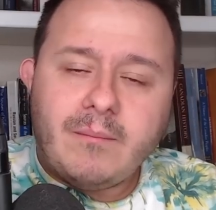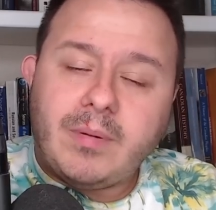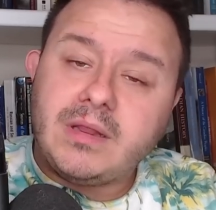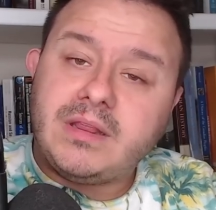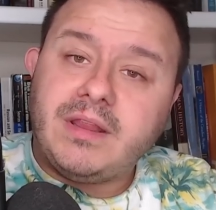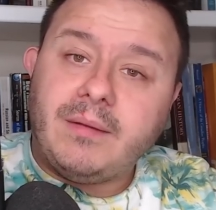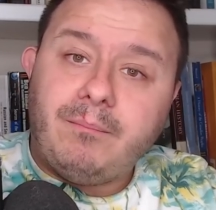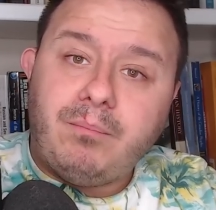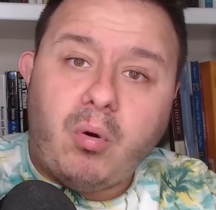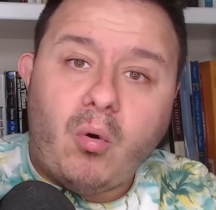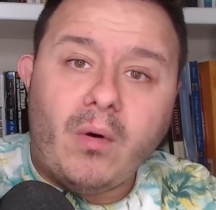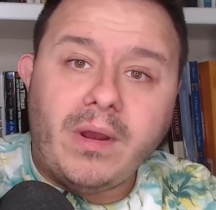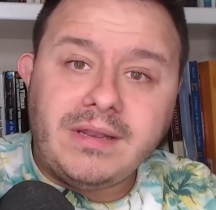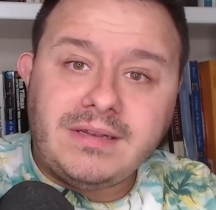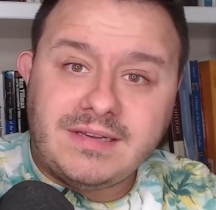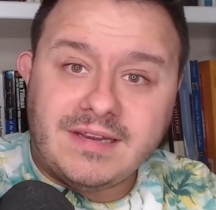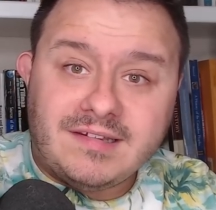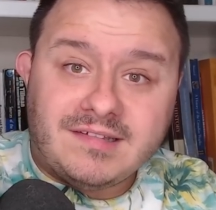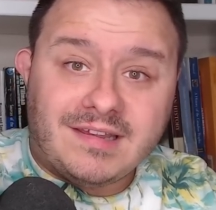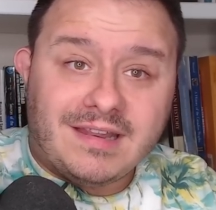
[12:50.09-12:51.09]
But the
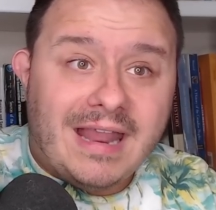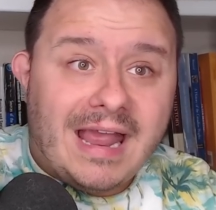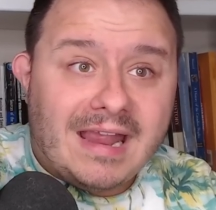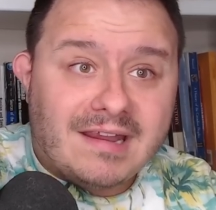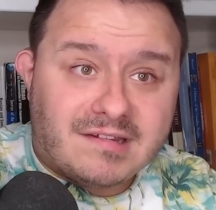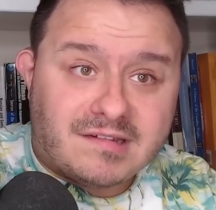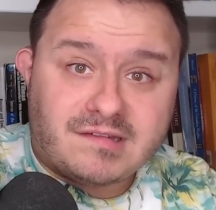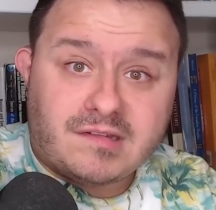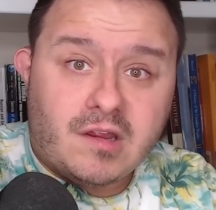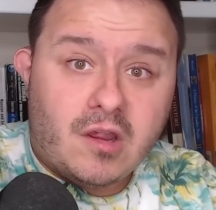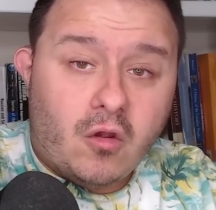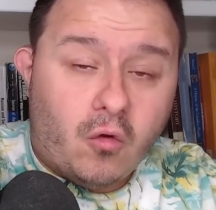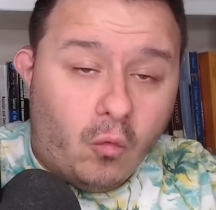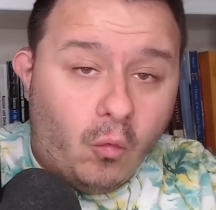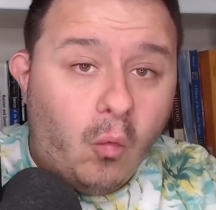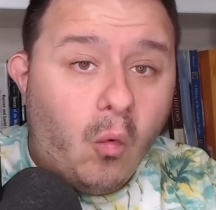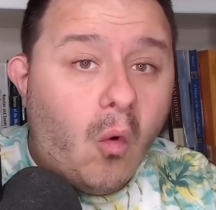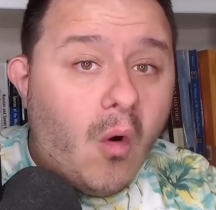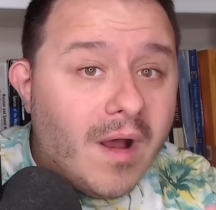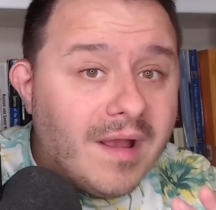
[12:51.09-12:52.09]
point is less,
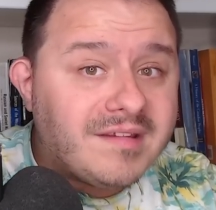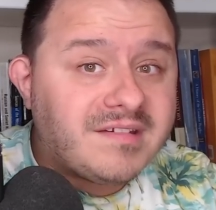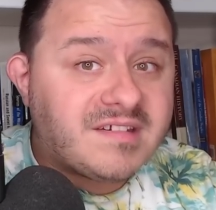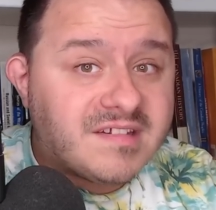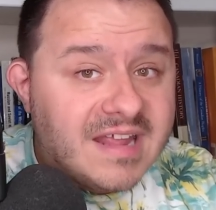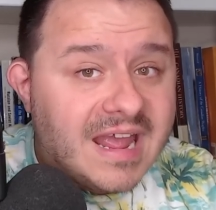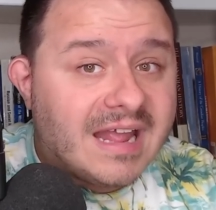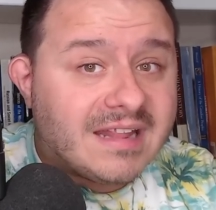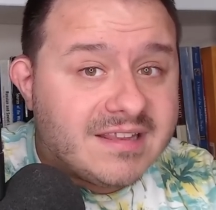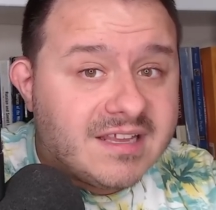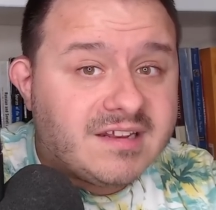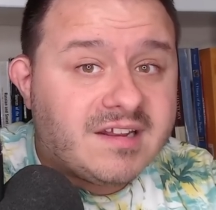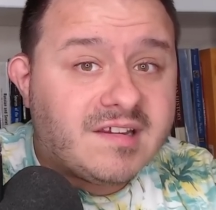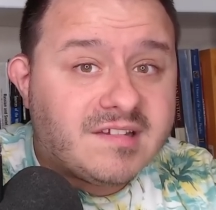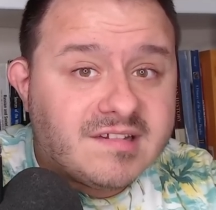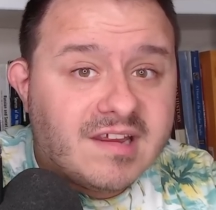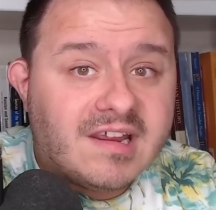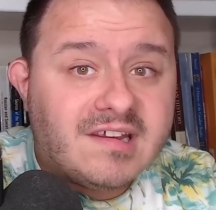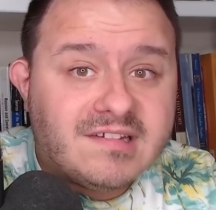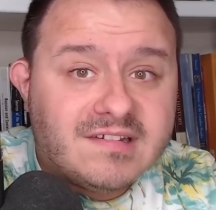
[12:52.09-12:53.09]
was that the
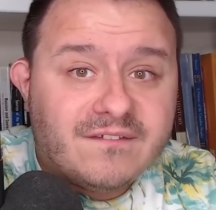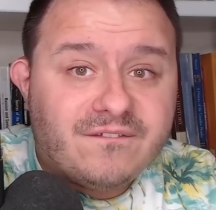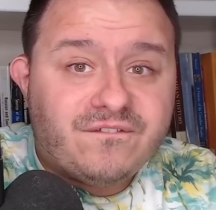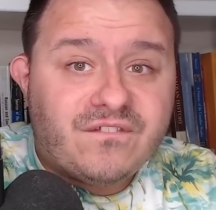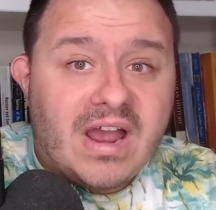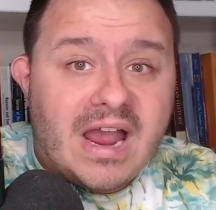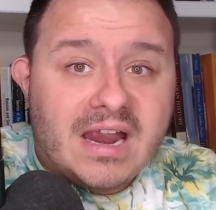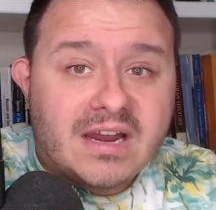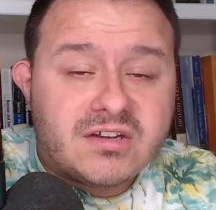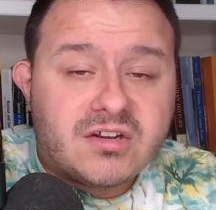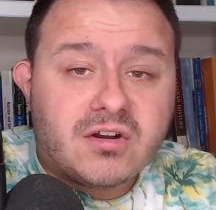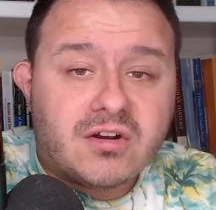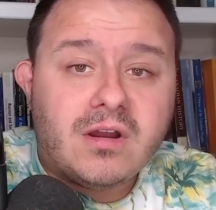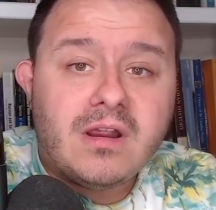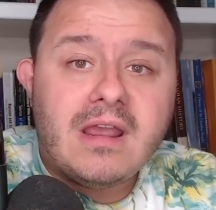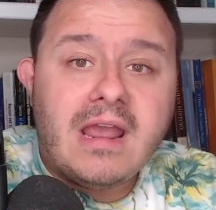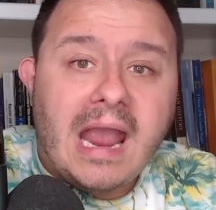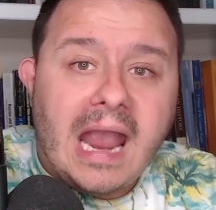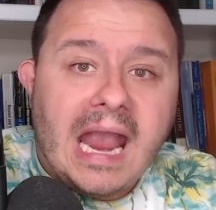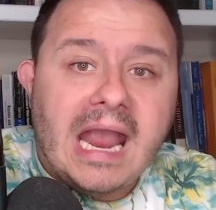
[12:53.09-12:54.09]
decisive
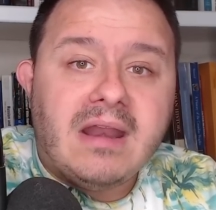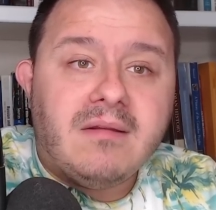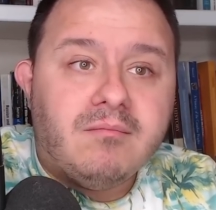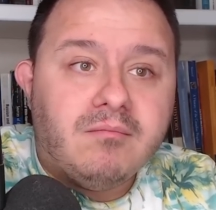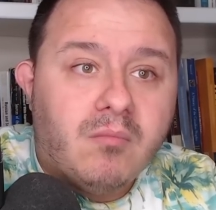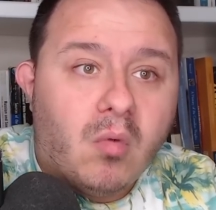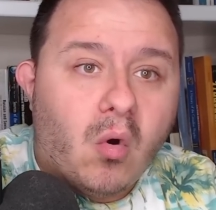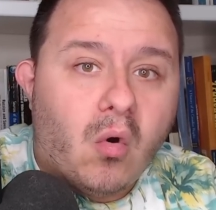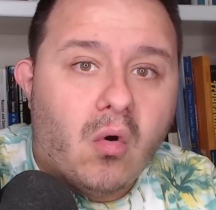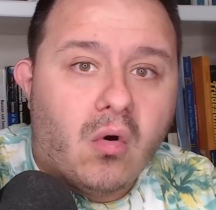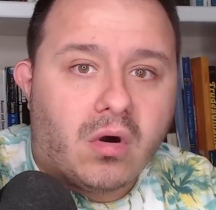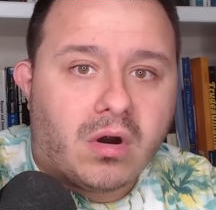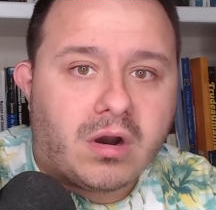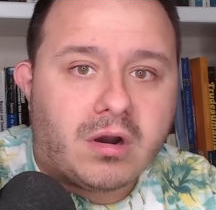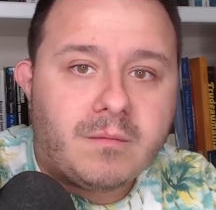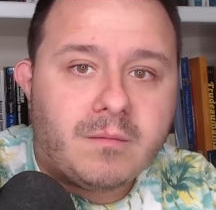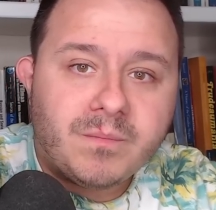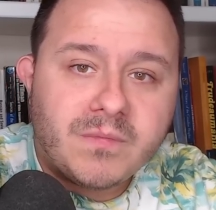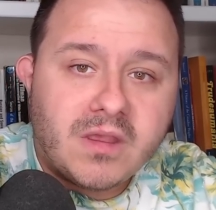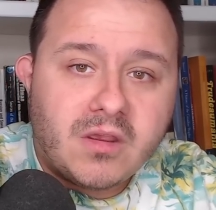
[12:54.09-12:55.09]
factor? And
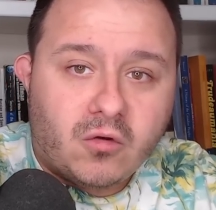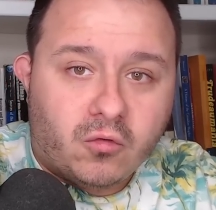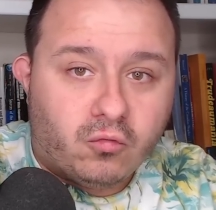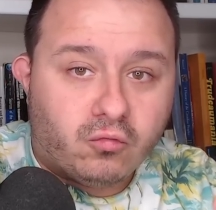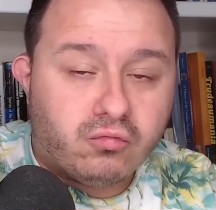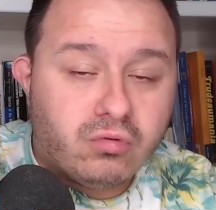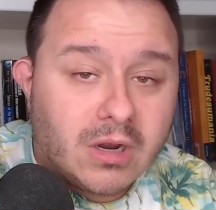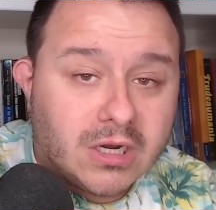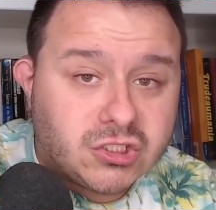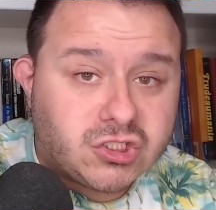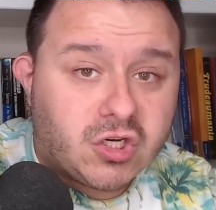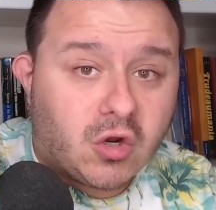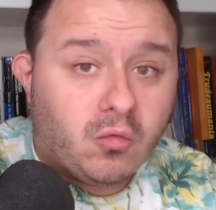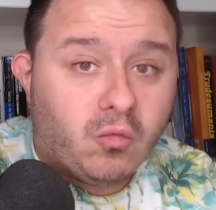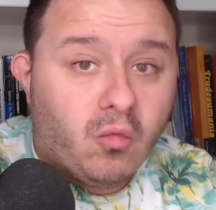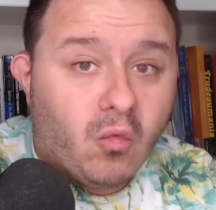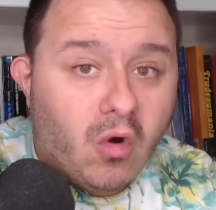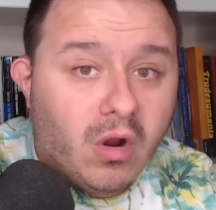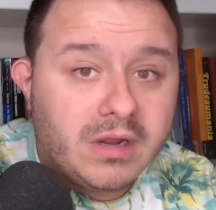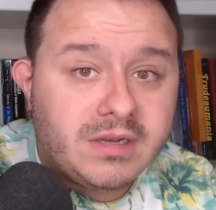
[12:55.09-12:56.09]
more, Russia
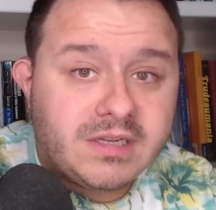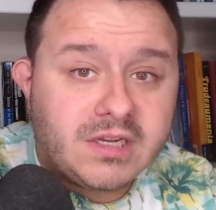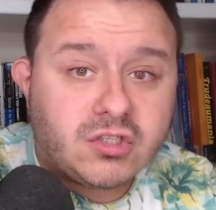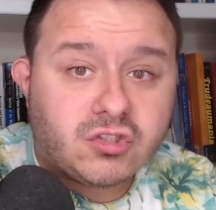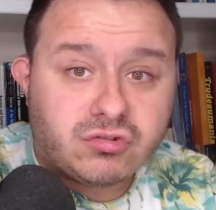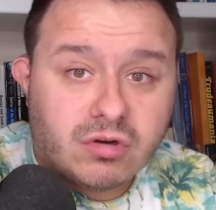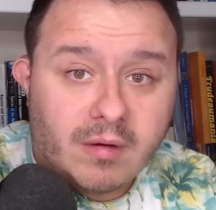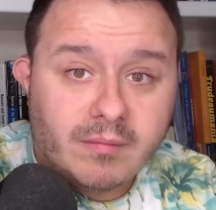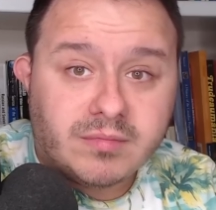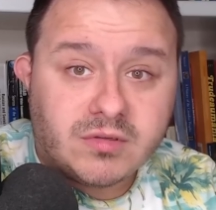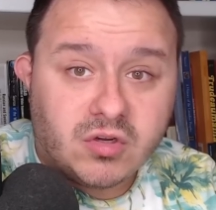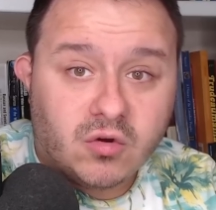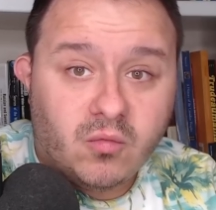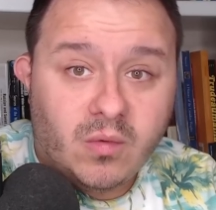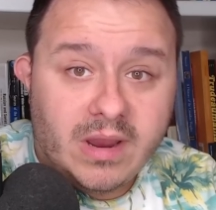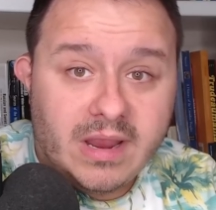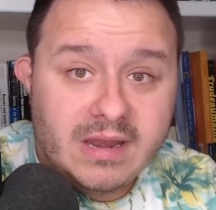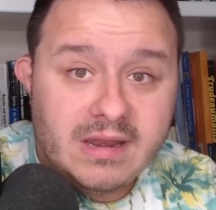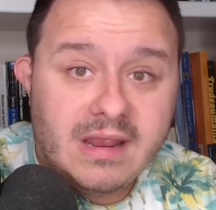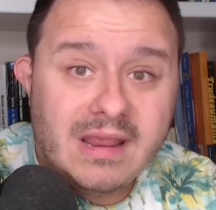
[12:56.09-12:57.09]
wanted Trump
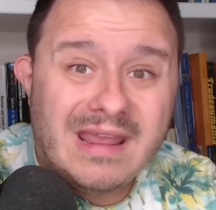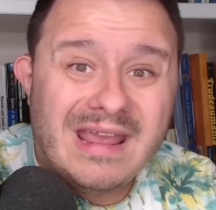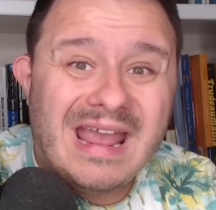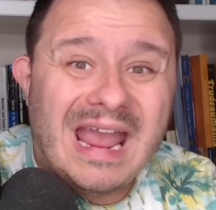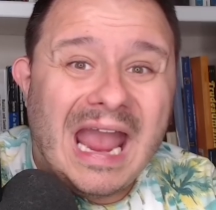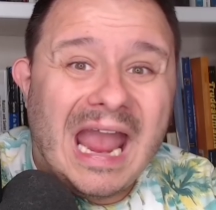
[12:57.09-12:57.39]
to win,